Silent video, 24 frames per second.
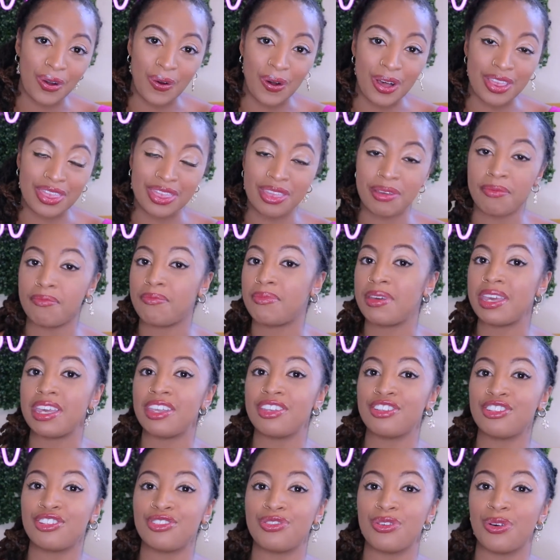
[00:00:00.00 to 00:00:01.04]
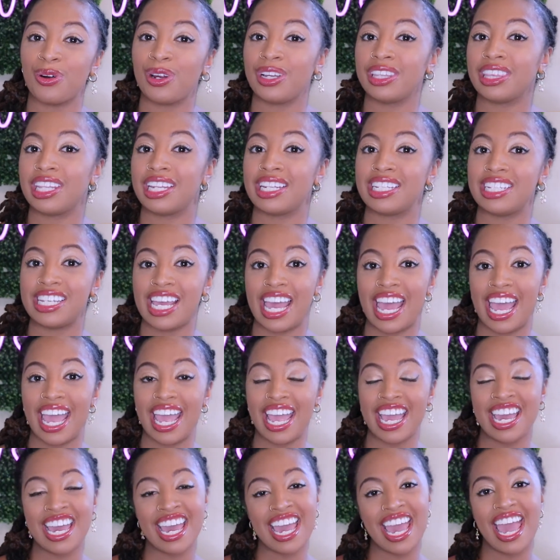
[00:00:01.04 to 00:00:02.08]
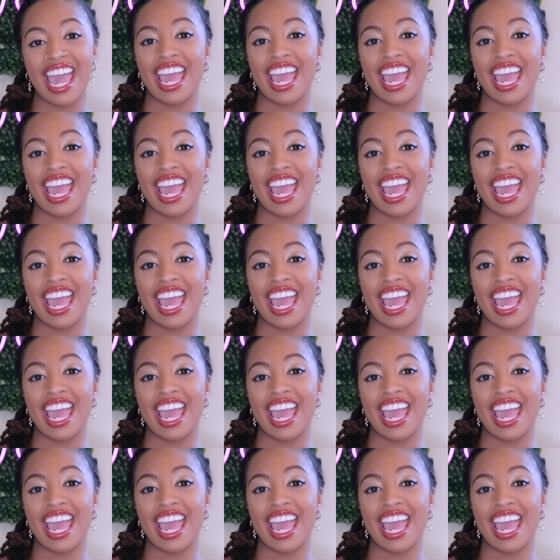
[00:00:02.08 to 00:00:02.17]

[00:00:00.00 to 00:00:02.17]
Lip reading: on the beach during the day